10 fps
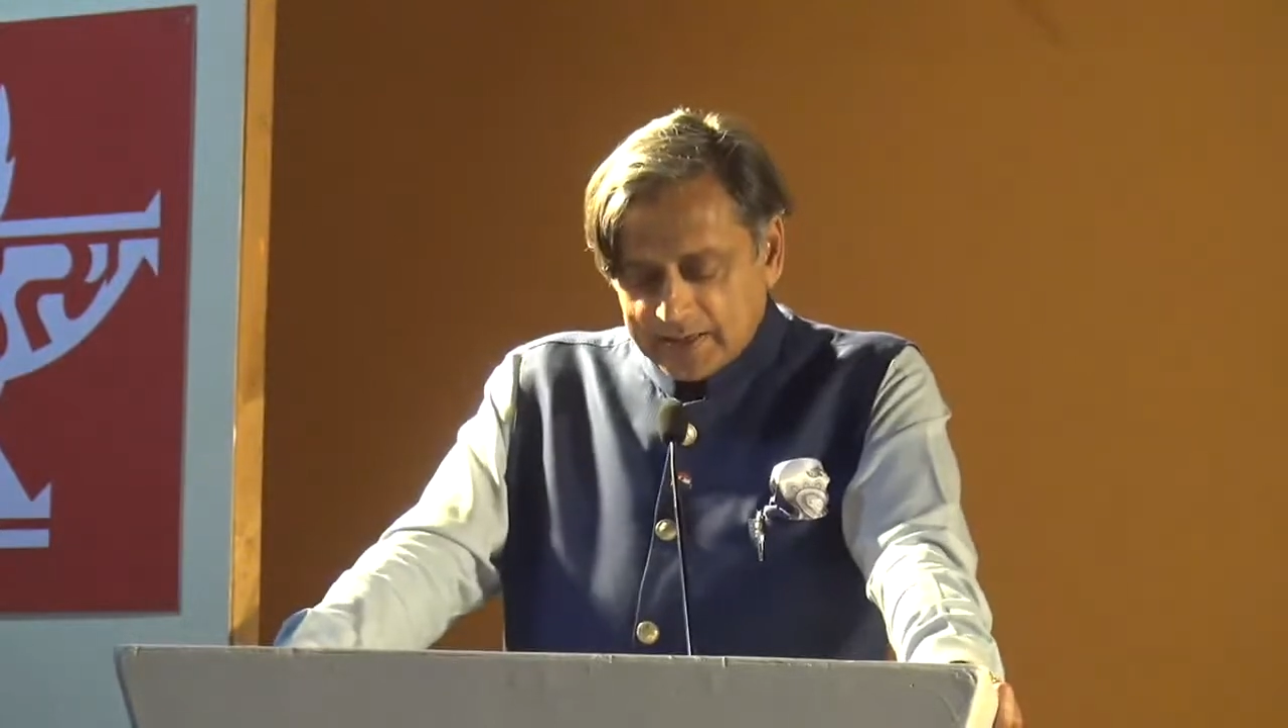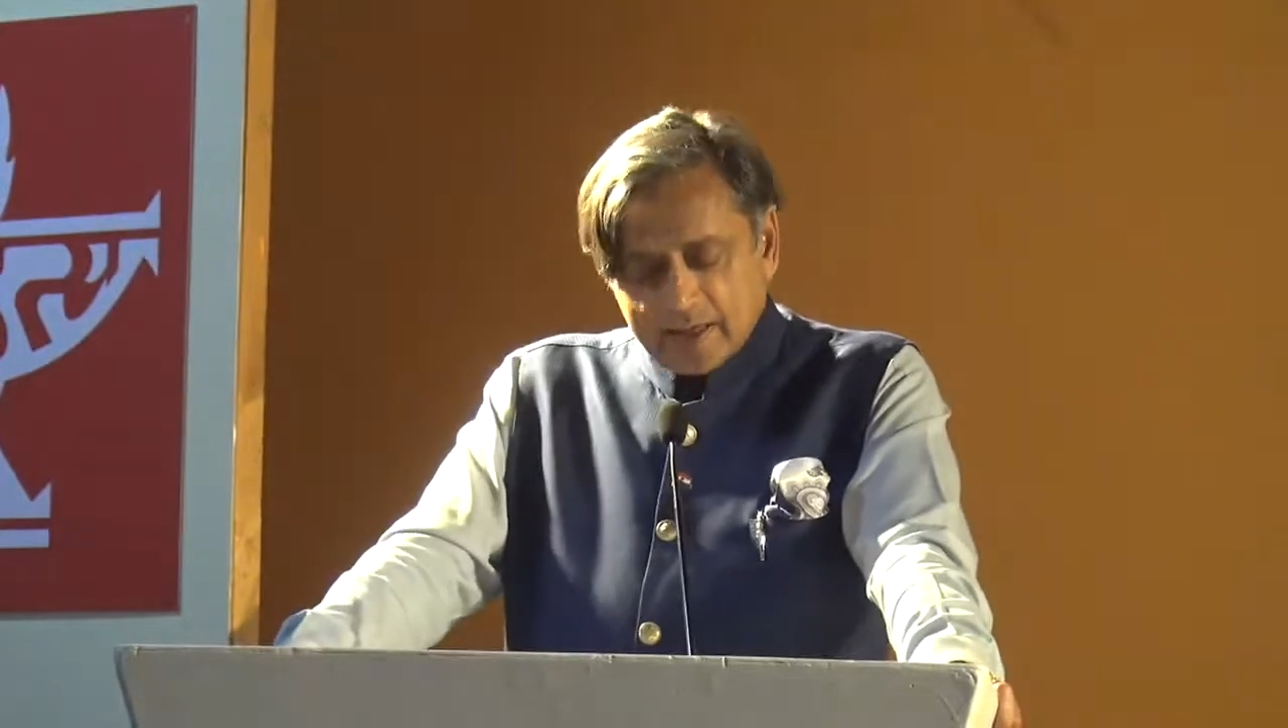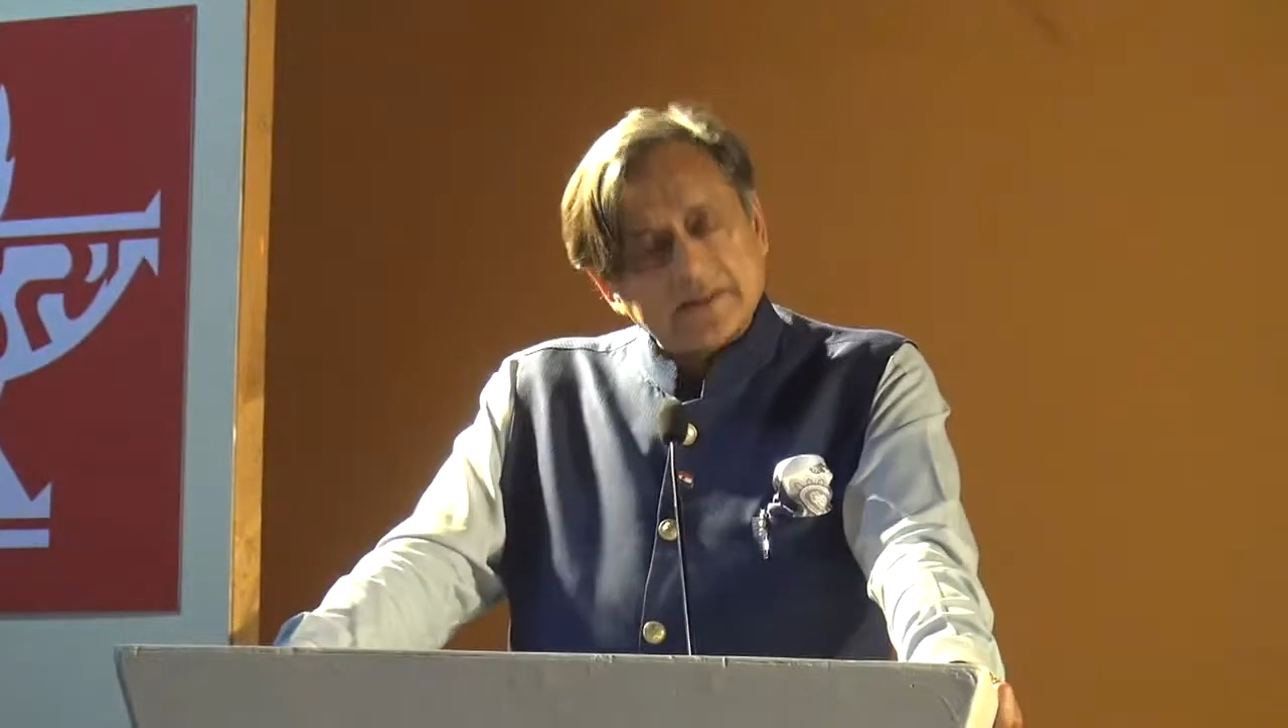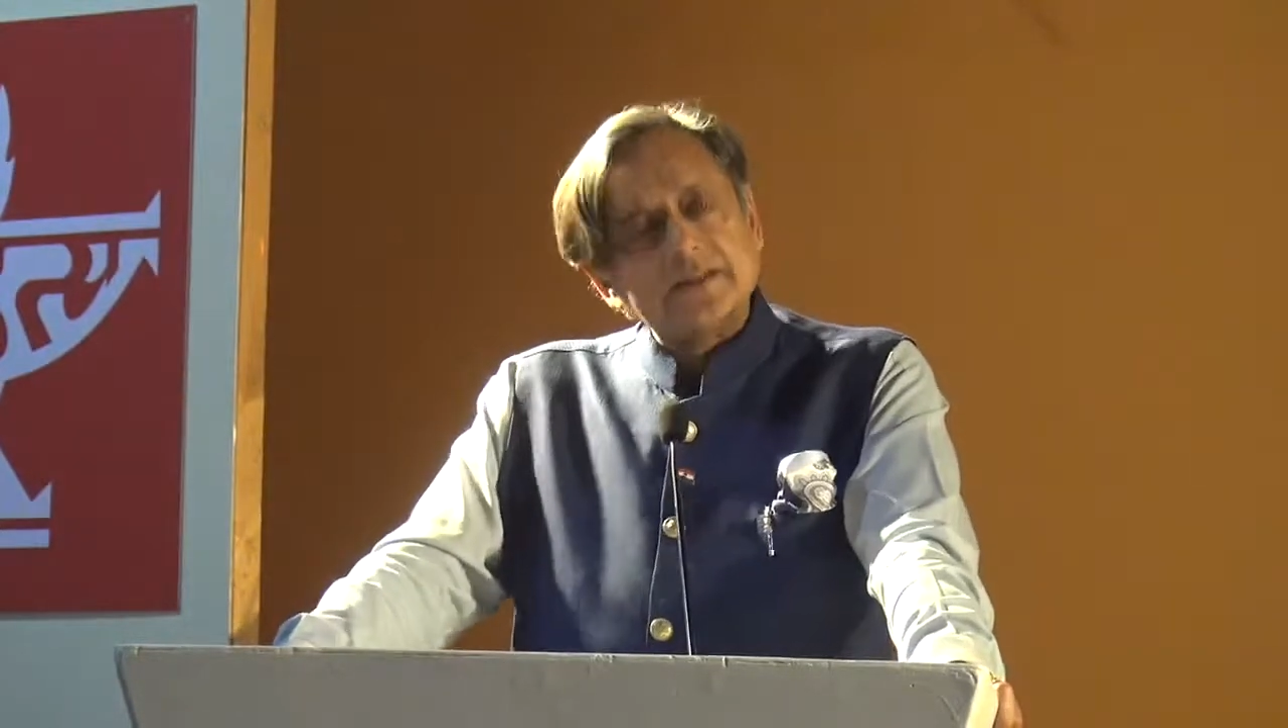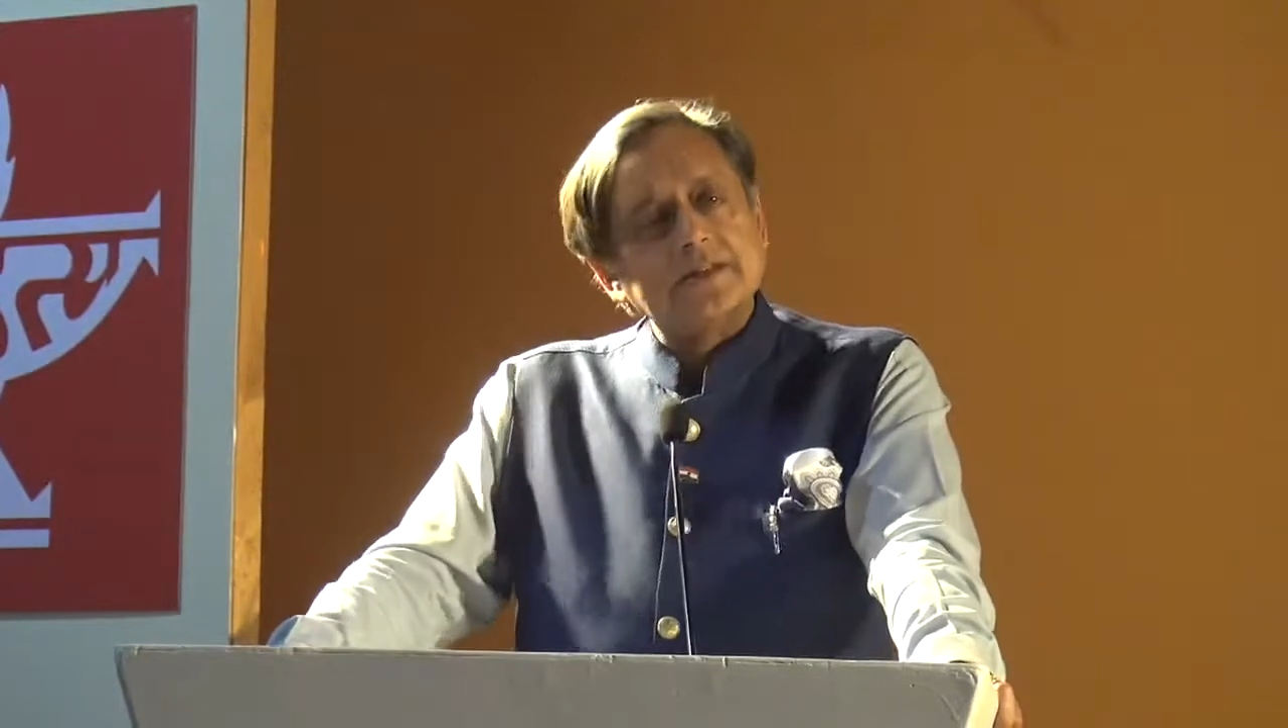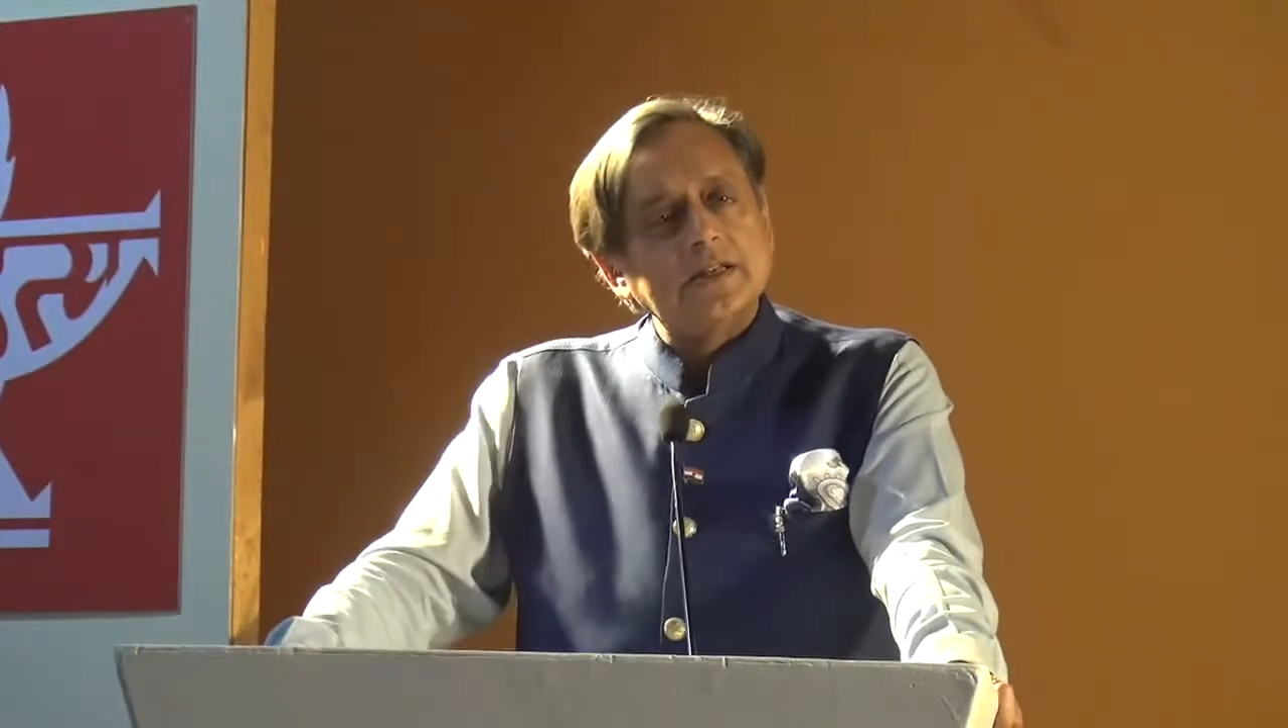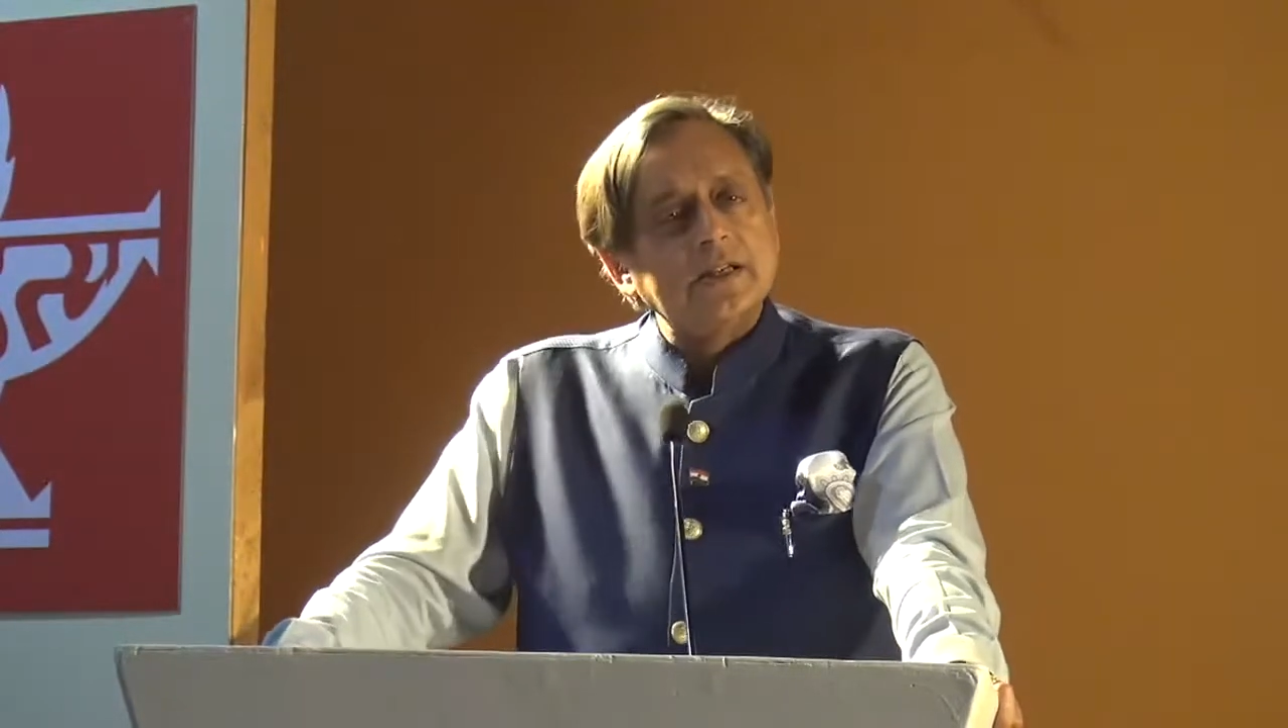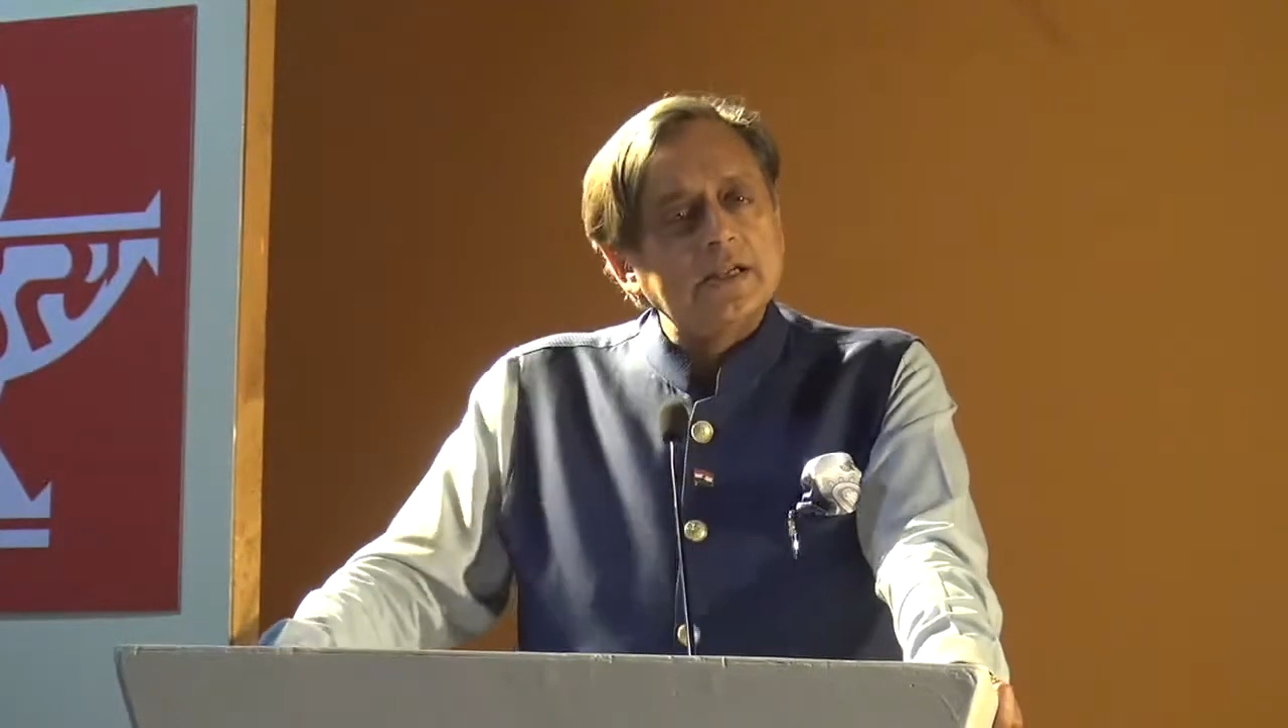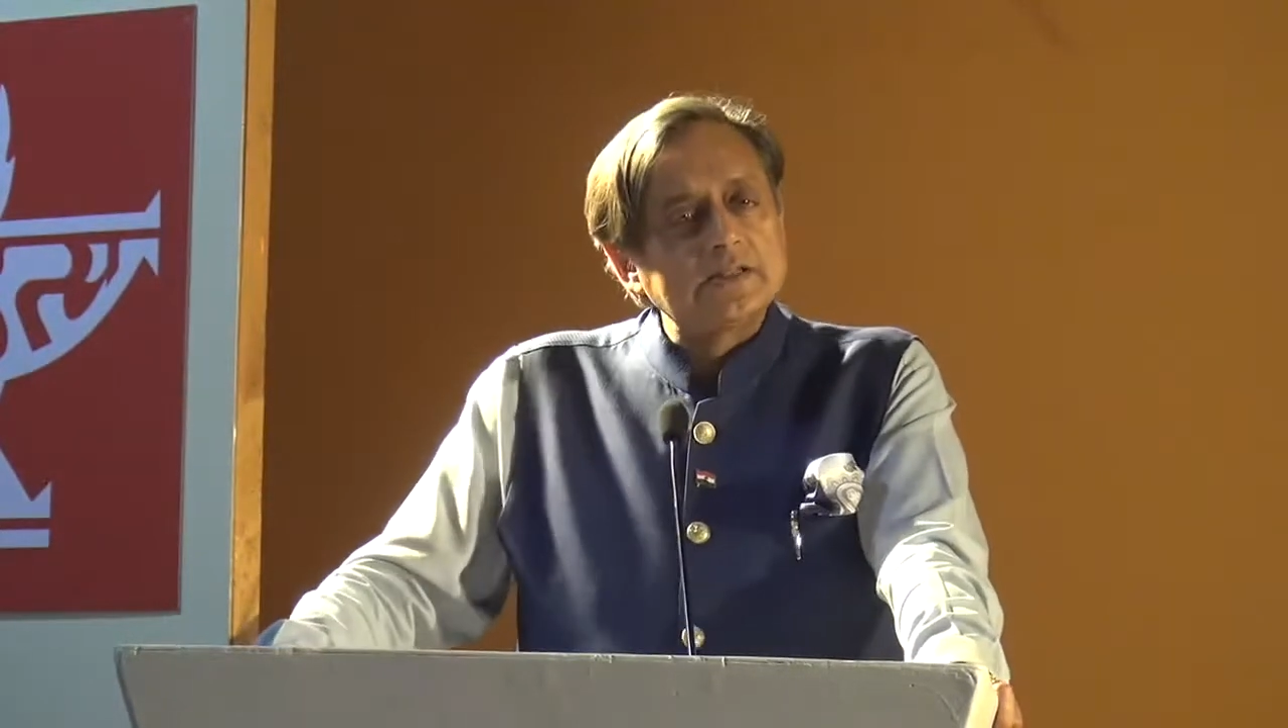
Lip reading: identity